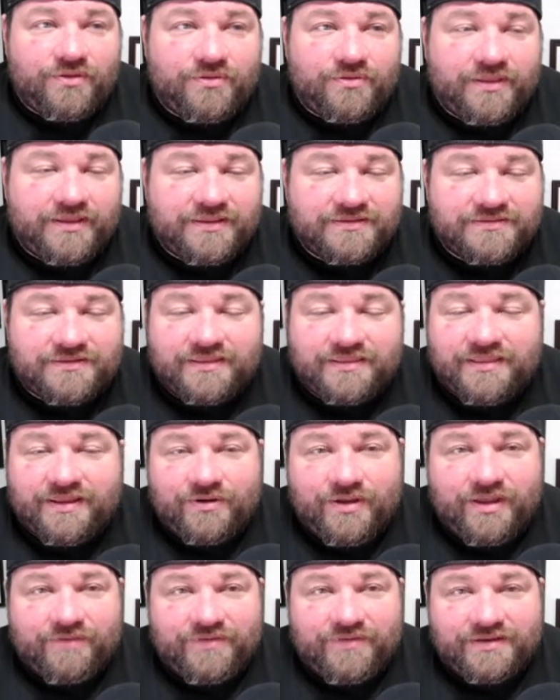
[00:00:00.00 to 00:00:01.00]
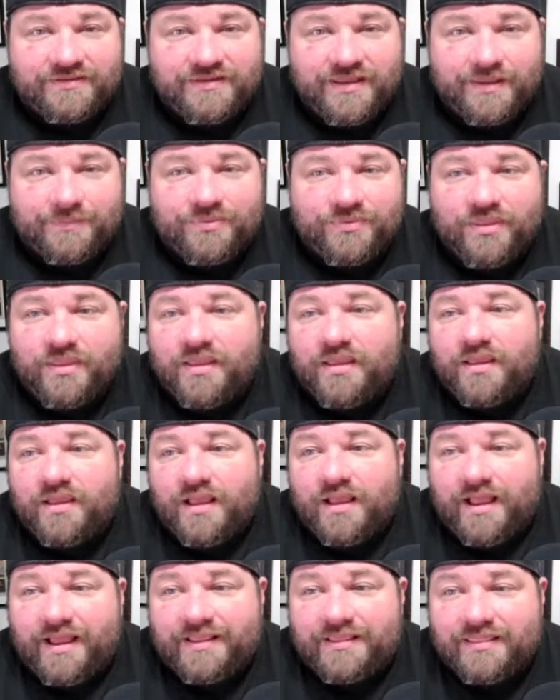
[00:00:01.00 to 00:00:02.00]
like I said, they don't have any depth.
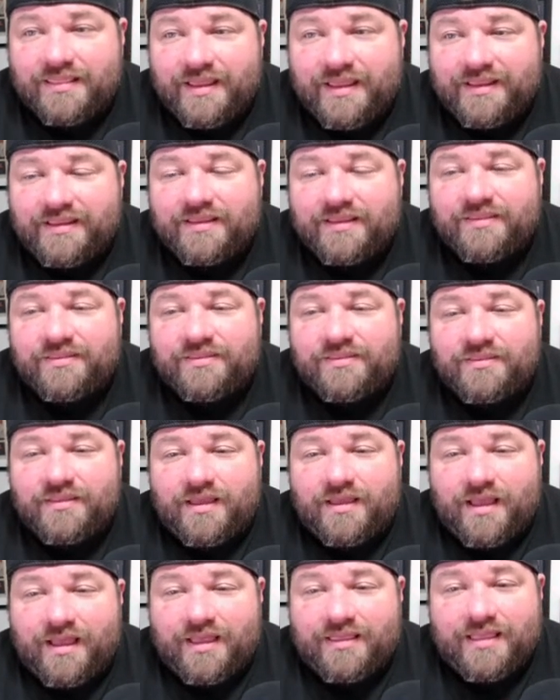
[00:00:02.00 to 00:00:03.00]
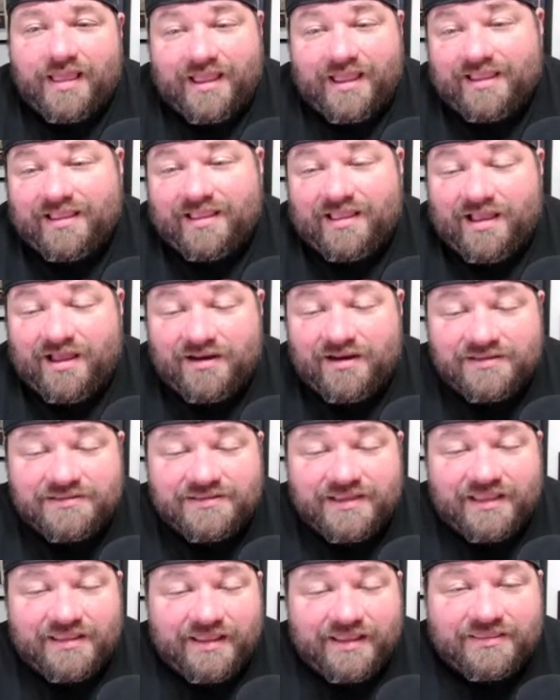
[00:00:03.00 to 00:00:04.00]
I
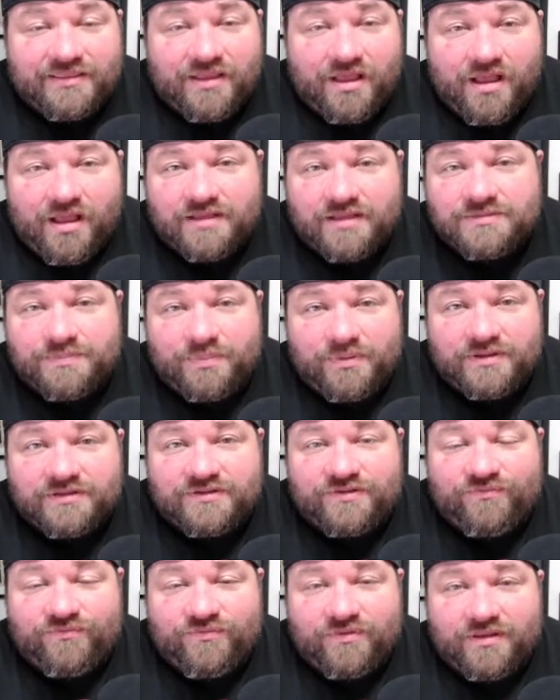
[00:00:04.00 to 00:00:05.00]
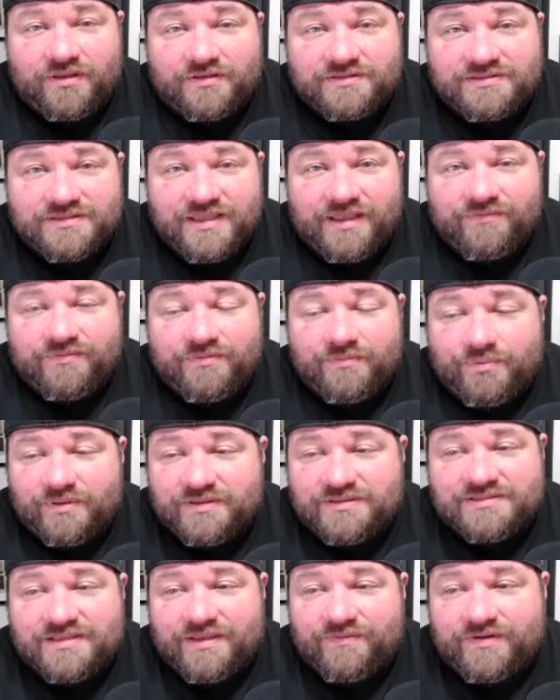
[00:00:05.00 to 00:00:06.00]
honestly like the Hawks +7,
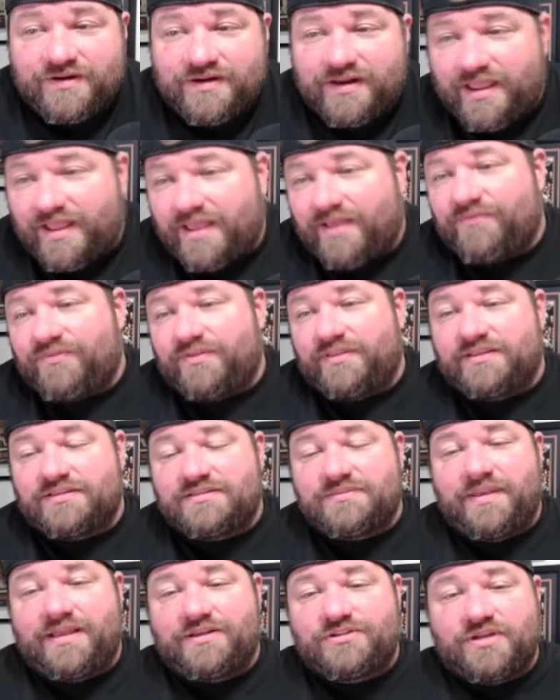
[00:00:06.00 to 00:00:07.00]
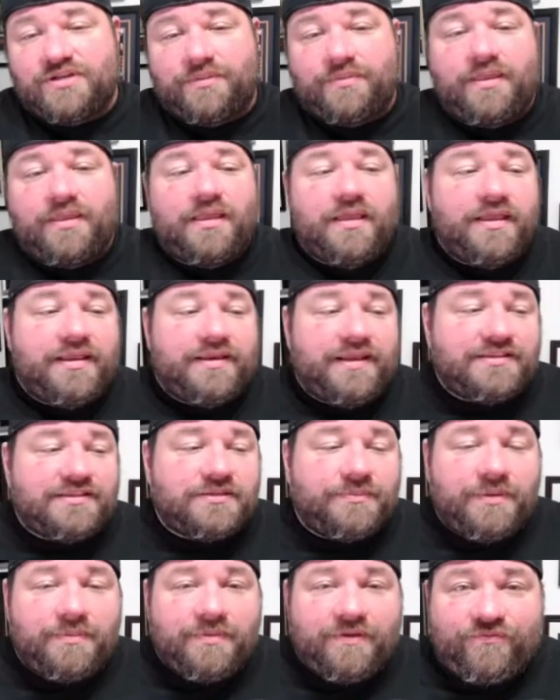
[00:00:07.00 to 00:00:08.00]
+7.5 in this matchup. And that's
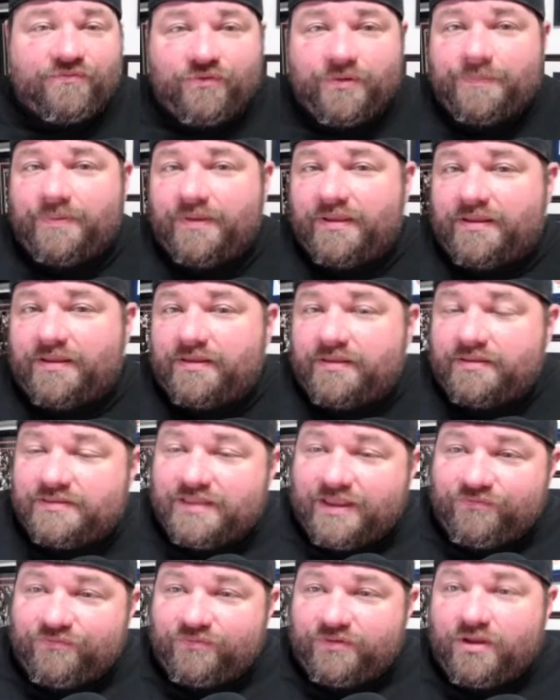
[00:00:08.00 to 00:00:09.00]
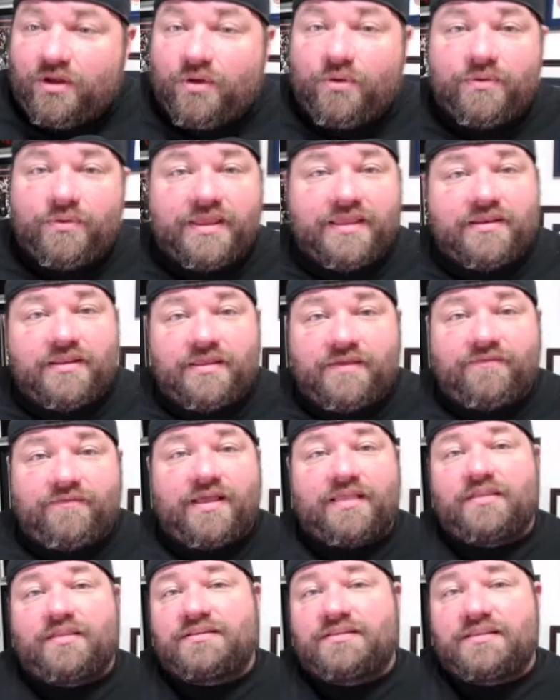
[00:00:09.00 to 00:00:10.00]
going to be my free pick. Definitely. Oh, and if
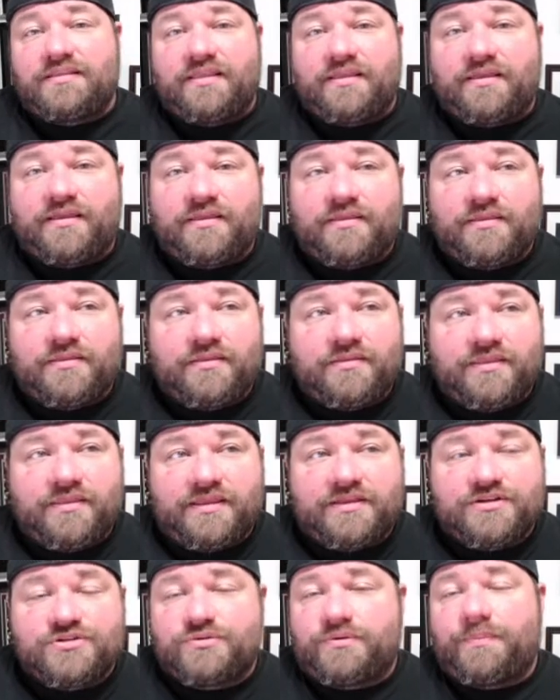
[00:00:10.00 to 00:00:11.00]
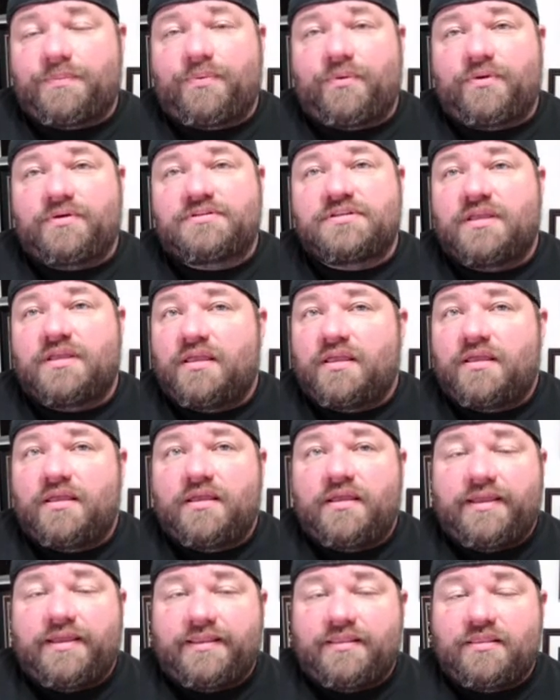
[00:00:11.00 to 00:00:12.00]
I looked at the injury reports,
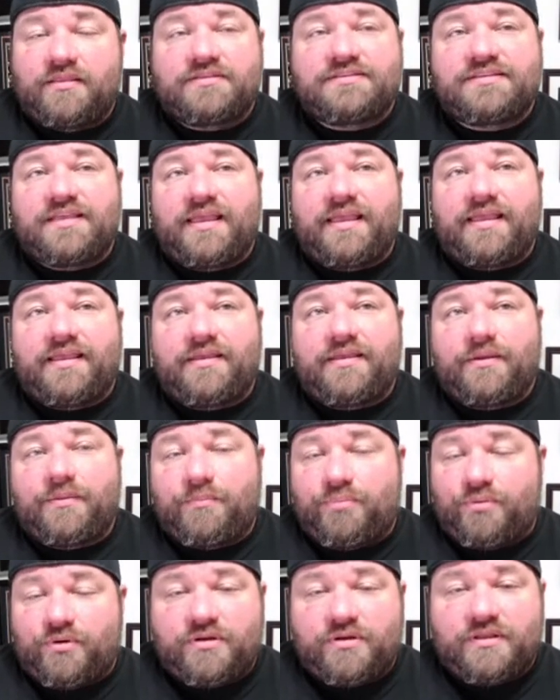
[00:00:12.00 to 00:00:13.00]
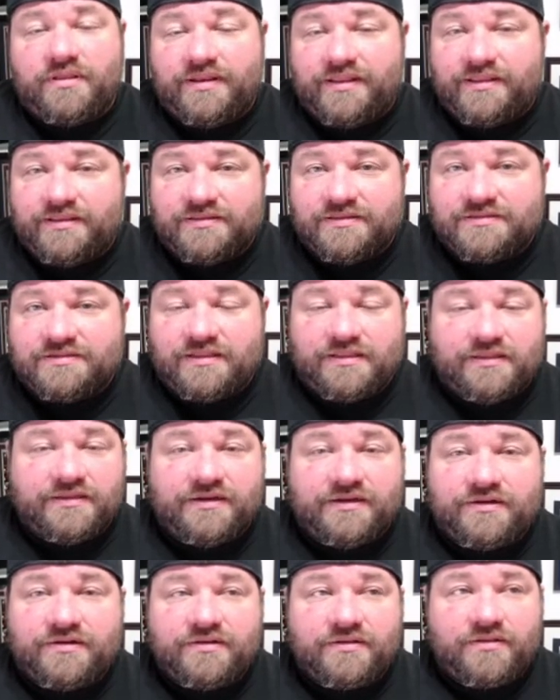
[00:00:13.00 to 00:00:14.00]
it looks like Brooklyn is
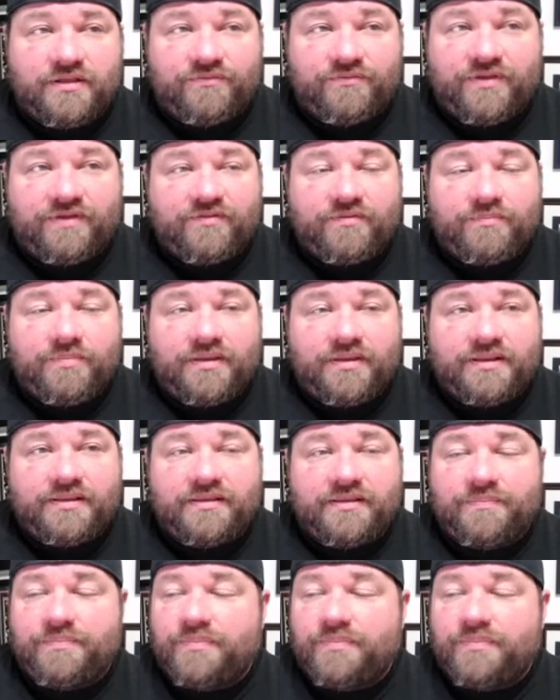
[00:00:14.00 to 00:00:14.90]
clear of everybody